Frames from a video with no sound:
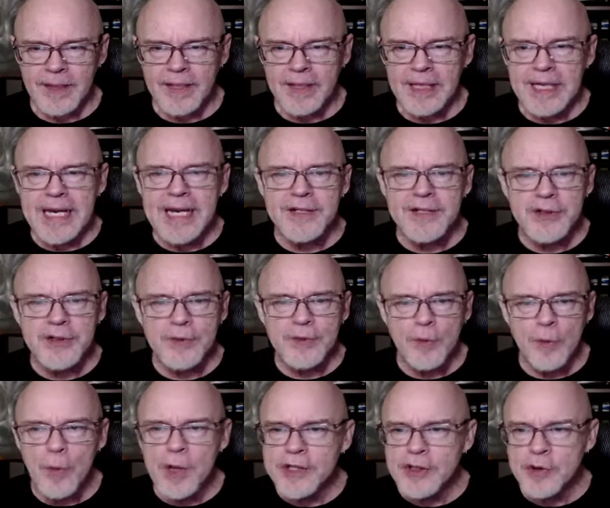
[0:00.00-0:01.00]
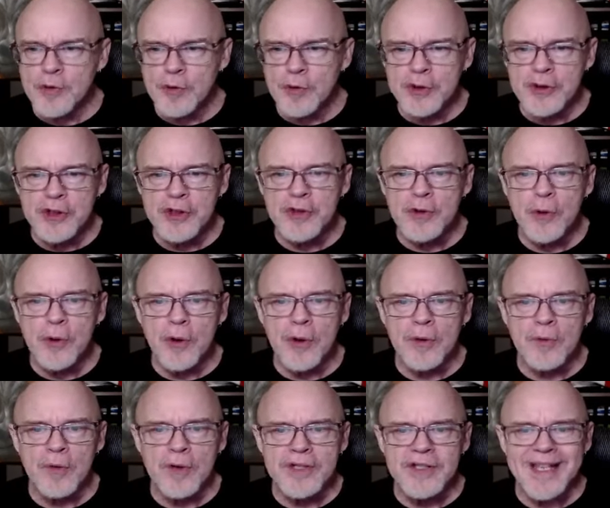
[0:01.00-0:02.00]
Each witchwood
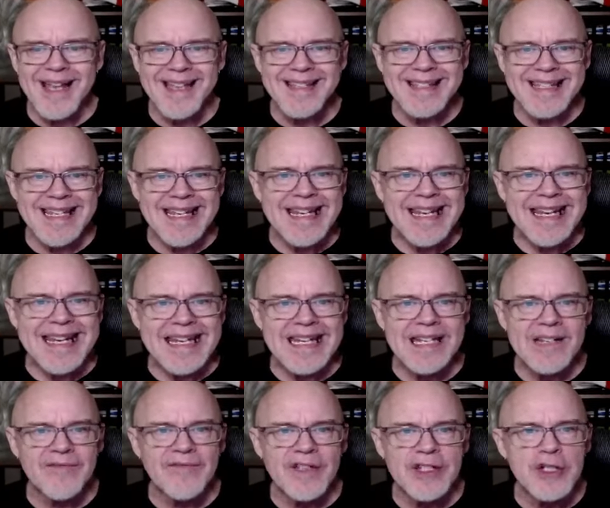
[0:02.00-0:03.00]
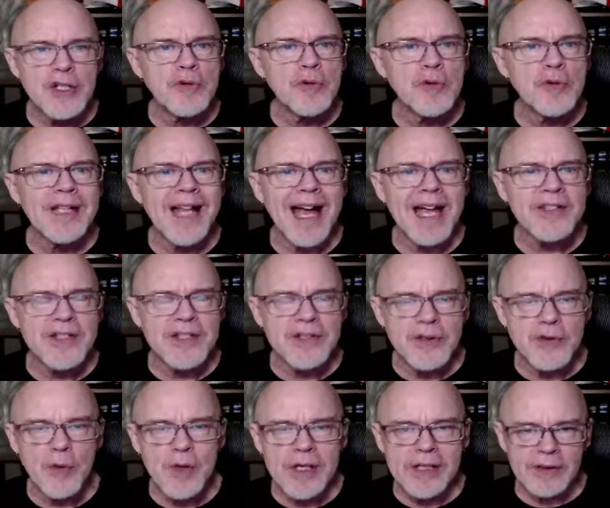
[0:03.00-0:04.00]
sword was as individual as its
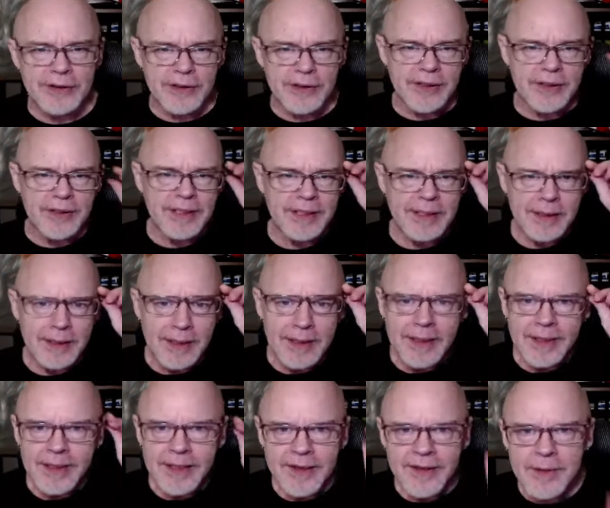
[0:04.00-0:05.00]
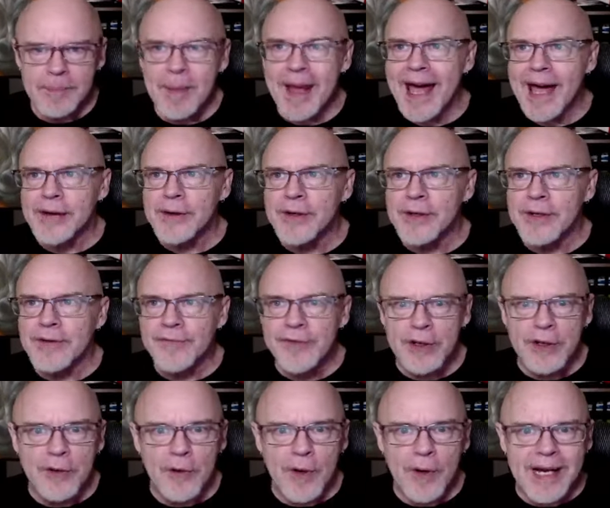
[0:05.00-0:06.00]
wielder, the pattern of the
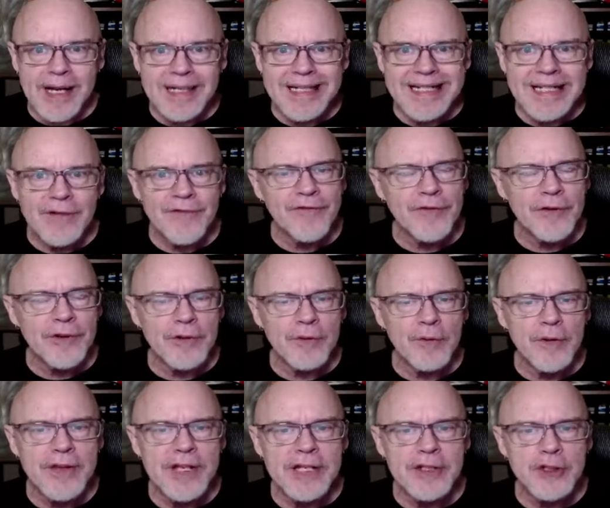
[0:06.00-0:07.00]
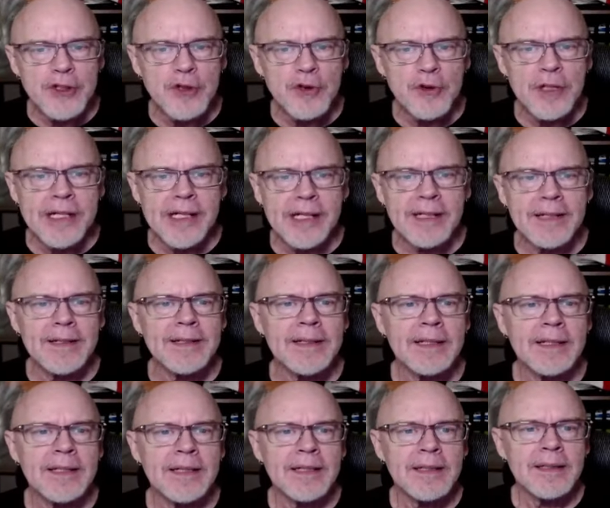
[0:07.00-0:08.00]
grain differed with each tree.
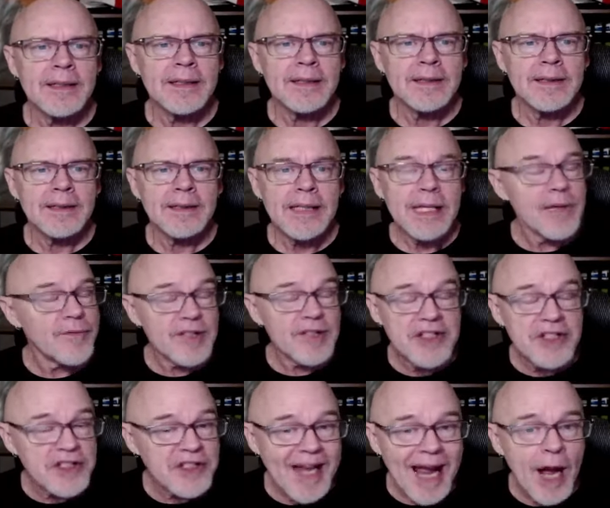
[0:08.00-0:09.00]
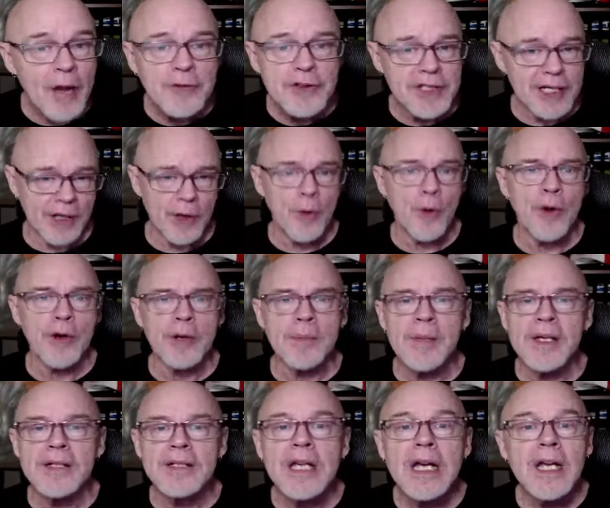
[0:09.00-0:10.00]
Even discounting
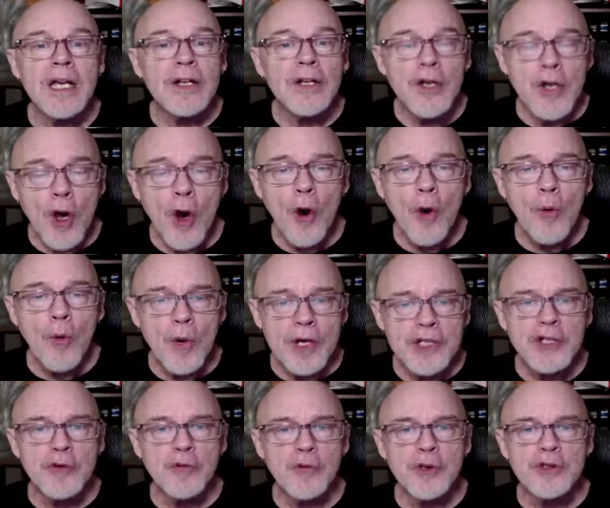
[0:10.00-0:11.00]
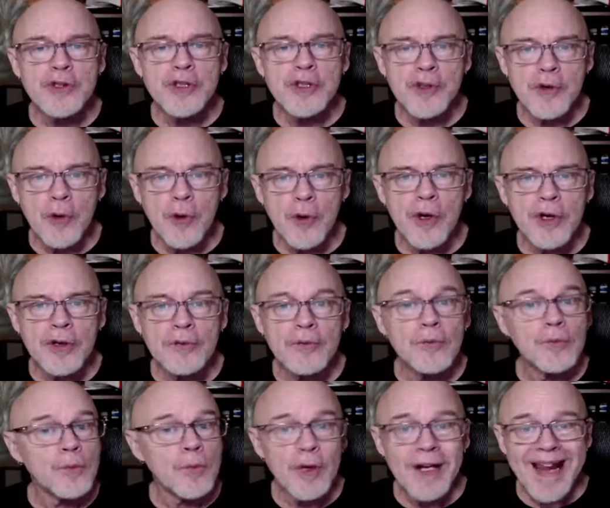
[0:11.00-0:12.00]
ornament, no witchwood sword
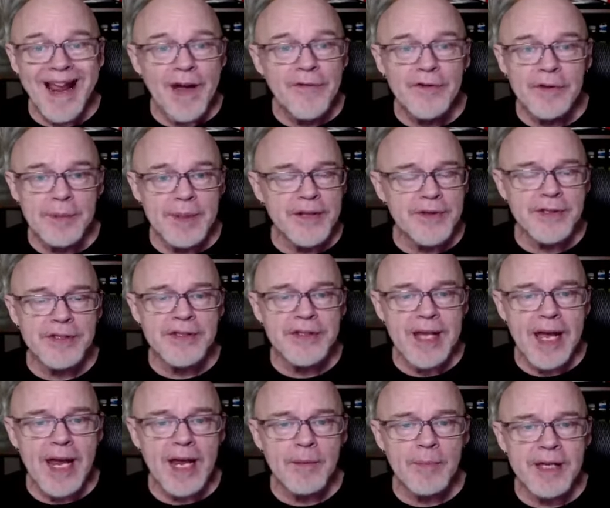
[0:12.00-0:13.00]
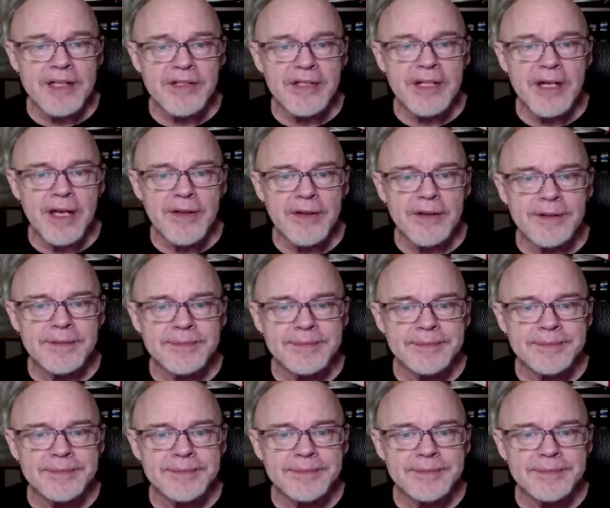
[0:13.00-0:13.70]
would ever be the same as another.